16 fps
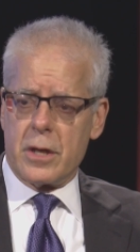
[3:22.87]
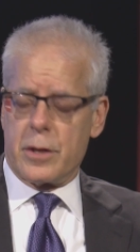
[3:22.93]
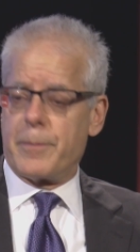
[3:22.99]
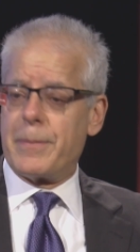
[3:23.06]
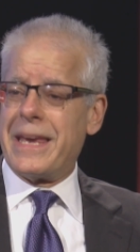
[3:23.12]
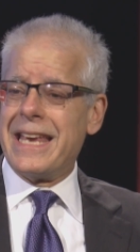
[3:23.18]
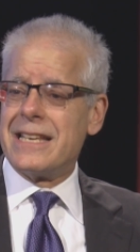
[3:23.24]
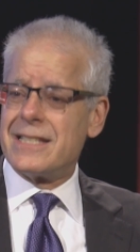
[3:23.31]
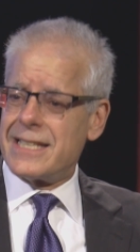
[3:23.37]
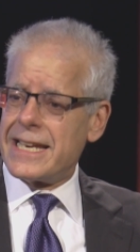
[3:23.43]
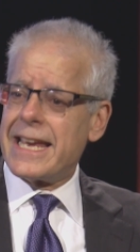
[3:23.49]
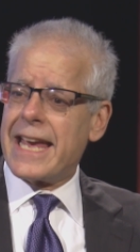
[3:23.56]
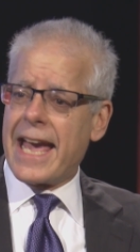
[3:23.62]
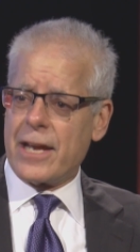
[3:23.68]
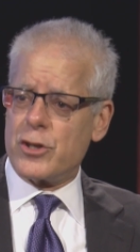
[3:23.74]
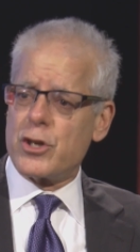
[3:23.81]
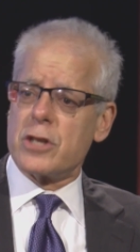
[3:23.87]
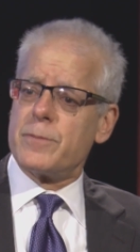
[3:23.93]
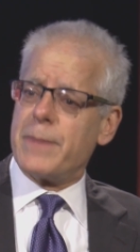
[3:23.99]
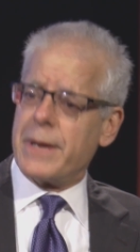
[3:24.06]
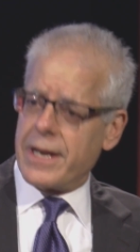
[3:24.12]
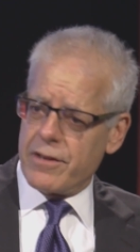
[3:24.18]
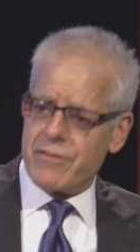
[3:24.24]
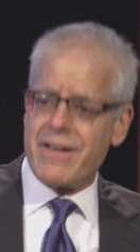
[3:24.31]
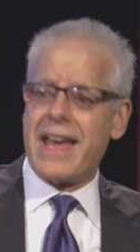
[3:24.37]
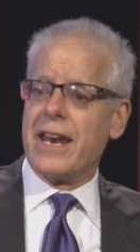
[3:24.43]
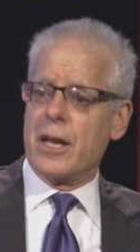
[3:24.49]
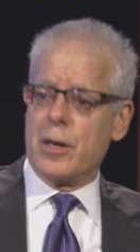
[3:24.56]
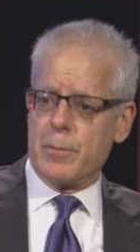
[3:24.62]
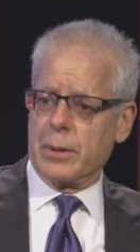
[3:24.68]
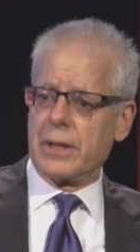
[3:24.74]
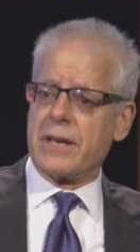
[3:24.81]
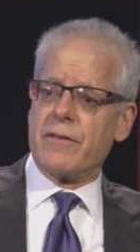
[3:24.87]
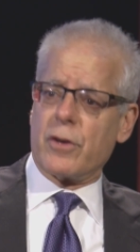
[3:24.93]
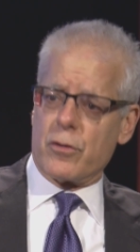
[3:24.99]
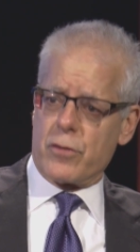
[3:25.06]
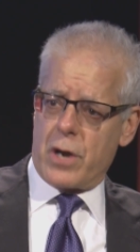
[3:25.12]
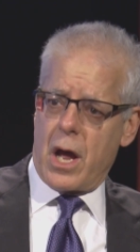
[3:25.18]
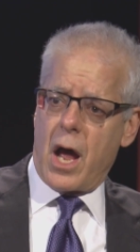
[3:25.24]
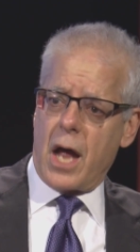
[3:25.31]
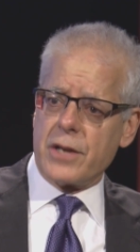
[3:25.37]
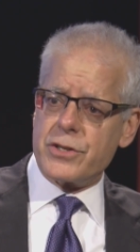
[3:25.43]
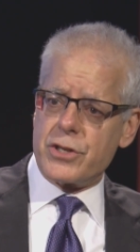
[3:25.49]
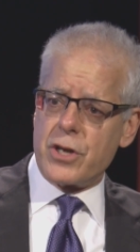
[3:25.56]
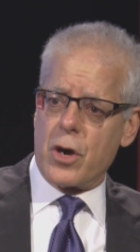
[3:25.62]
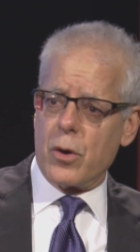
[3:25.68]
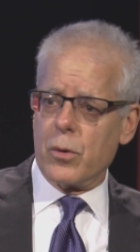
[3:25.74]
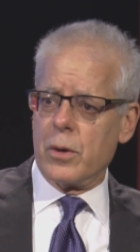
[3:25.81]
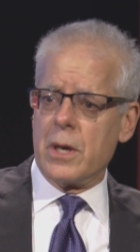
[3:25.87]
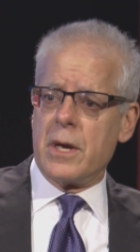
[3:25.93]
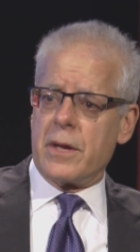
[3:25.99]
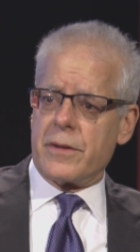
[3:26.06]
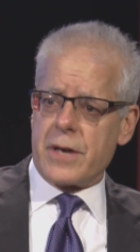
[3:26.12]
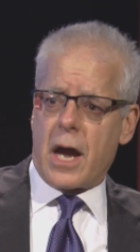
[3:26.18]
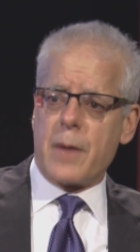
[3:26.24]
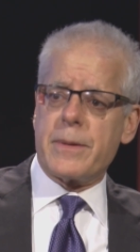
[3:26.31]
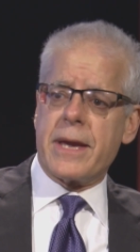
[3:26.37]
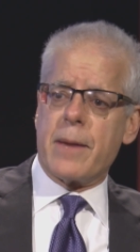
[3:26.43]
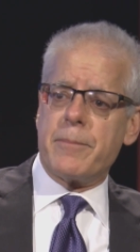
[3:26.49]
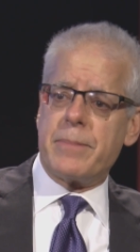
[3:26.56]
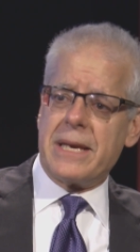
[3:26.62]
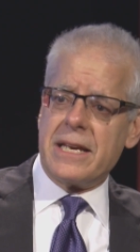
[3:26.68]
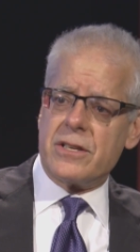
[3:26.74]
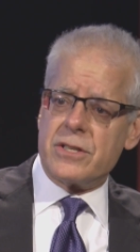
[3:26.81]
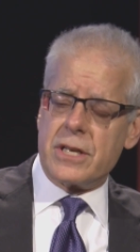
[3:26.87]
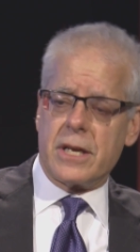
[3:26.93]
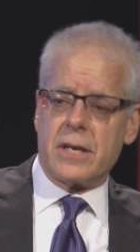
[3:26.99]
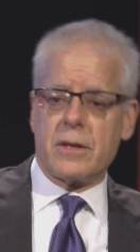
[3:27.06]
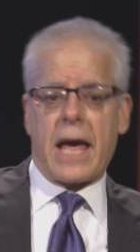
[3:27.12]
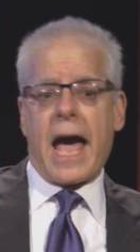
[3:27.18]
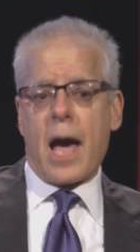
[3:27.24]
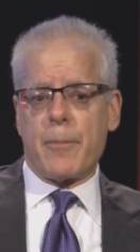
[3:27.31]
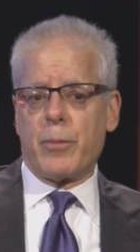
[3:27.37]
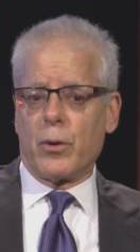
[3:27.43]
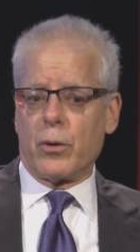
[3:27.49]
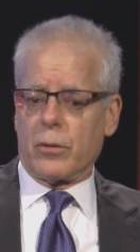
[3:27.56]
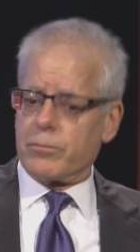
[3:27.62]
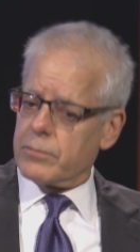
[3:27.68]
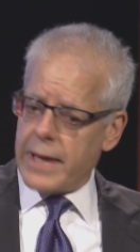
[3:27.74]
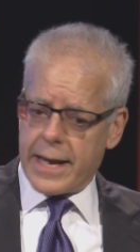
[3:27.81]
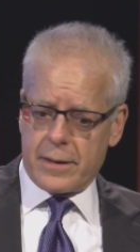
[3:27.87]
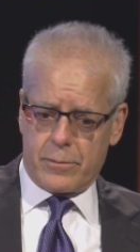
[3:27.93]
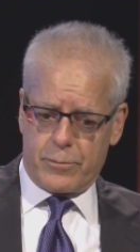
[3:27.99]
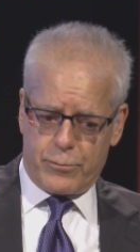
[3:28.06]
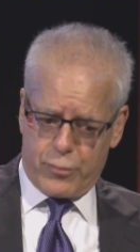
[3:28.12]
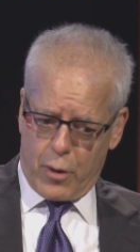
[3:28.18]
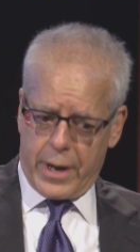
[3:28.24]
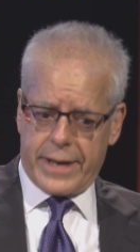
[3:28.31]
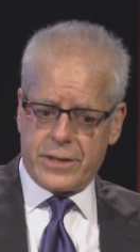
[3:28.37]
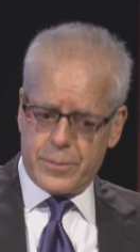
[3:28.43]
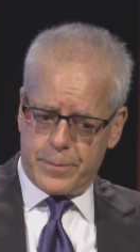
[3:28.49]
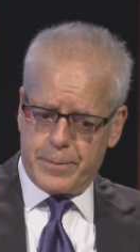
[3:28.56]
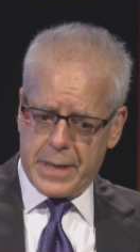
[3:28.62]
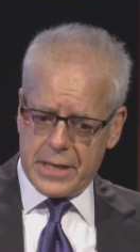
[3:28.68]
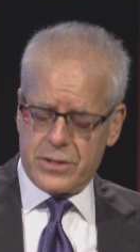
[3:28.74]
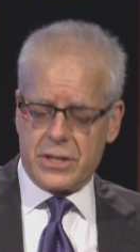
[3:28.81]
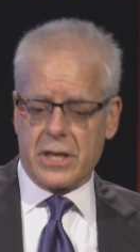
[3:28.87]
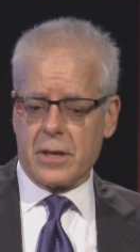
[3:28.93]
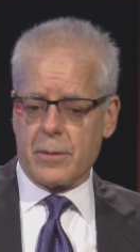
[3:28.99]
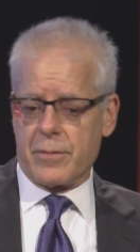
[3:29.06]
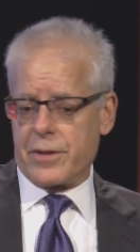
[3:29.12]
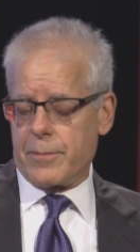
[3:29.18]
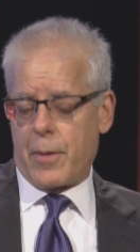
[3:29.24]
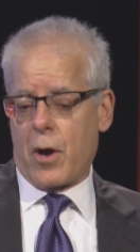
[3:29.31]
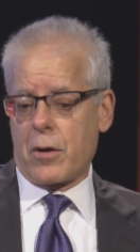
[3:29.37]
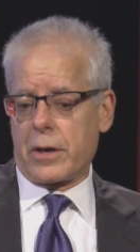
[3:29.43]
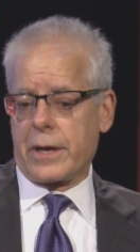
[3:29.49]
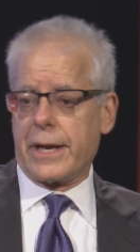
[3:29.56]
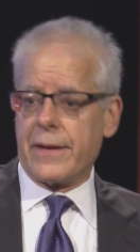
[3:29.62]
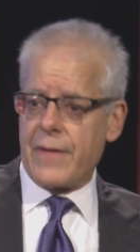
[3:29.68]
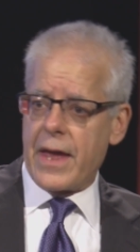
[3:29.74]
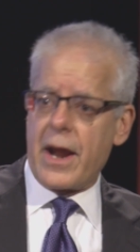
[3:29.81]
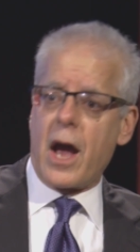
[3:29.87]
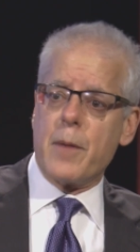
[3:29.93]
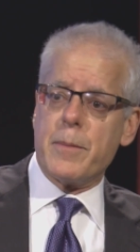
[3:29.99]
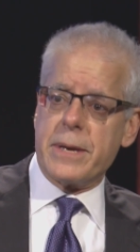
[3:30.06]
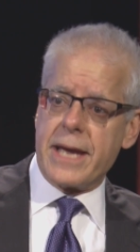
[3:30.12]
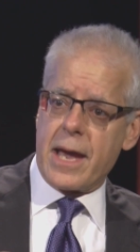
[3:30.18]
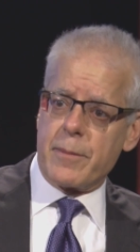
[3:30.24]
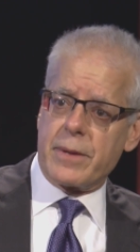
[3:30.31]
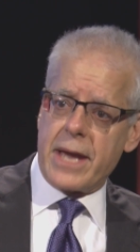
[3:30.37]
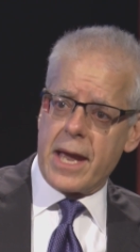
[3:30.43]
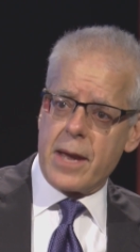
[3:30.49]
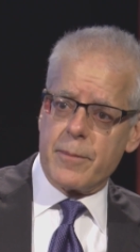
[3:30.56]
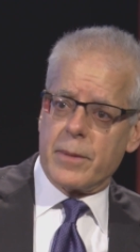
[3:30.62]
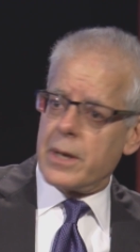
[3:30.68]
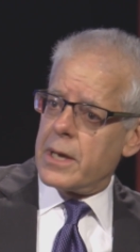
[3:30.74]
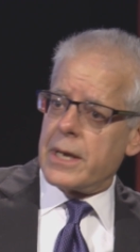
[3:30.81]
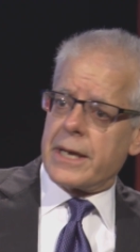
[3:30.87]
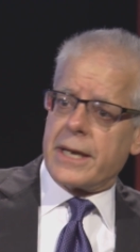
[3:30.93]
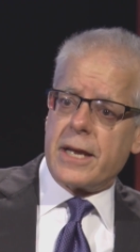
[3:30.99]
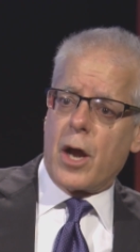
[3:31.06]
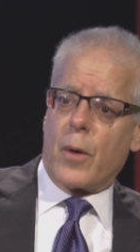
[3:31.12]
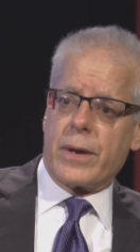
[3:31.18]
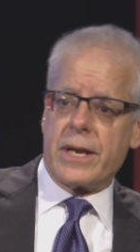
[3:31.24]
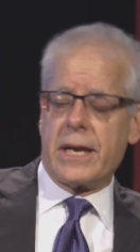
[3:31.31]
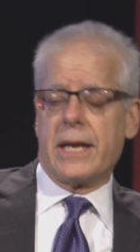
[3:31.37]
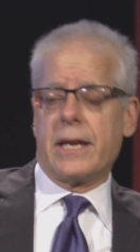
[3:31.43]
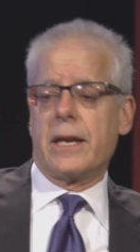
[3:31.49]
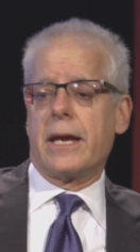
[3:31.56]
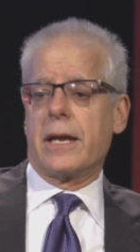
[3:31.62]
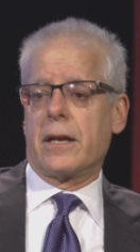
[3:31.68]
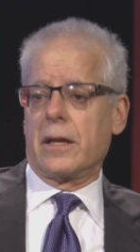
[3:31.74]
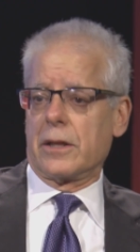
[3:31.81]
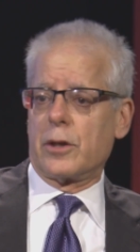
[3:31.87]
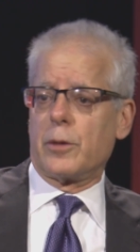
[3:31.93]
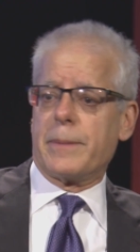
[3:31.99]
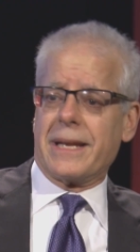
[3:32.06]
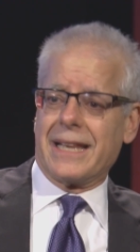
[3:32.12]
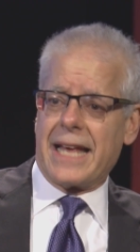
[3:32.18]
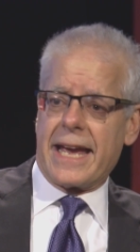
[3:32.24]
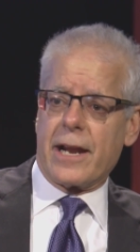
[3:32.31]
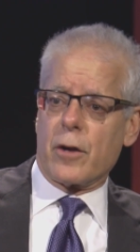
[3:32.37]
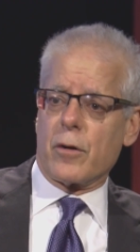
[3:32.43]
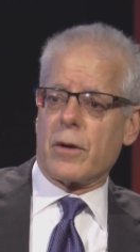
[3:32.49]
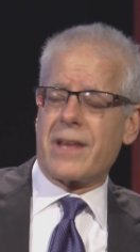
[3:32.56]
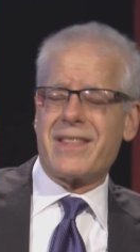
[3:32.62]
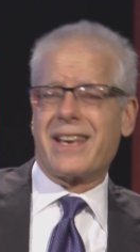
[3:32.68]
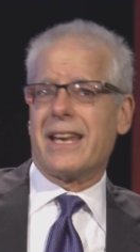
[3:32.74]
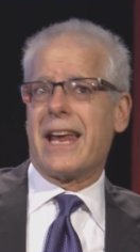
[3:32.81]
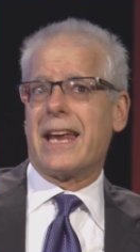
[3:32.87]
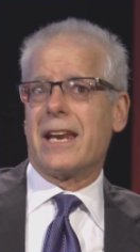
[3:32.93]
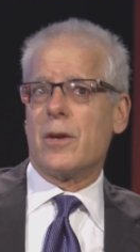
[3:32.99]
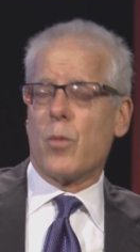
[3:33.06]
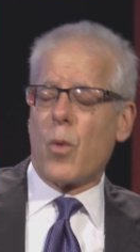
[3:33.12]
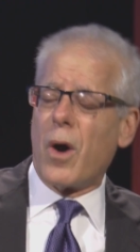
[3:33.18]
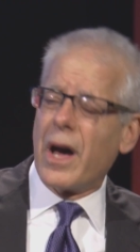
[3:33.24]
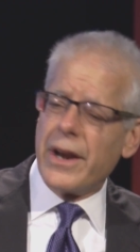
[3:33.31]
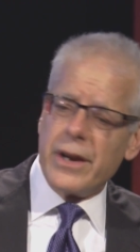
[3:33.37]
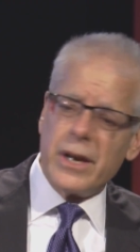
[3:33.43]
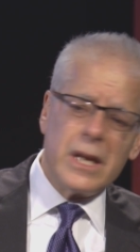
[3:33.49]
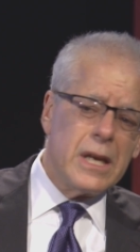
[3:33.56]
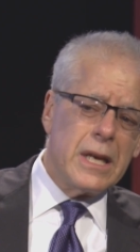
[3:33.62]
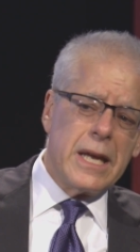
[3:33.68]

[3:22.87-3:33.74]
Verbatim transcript: The PC had just been invented, believe it or not. So the IBM PC, Apple had brought its PC to the market, and then IBM came, you know, in, in, in a little bit later, I think in 81.